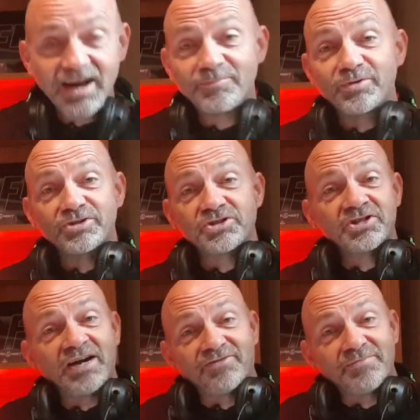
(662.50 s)
I'm
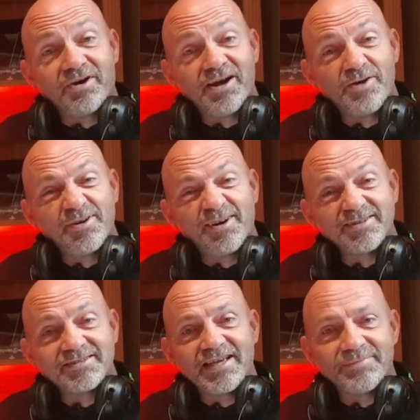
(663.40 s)
just covering my own
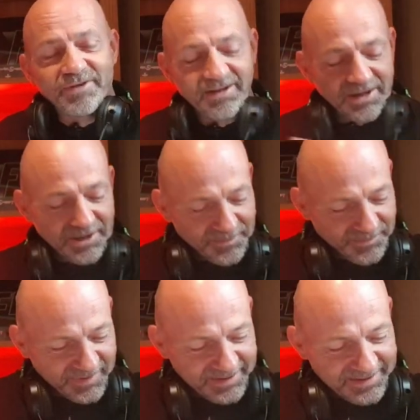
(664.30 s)
arse there. But
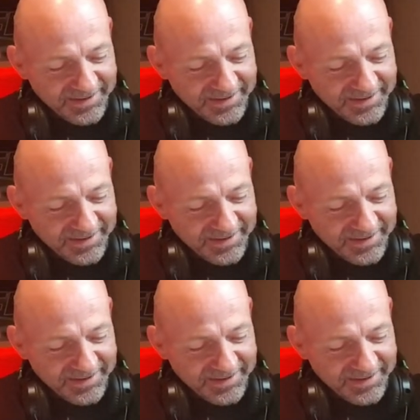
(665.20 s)
I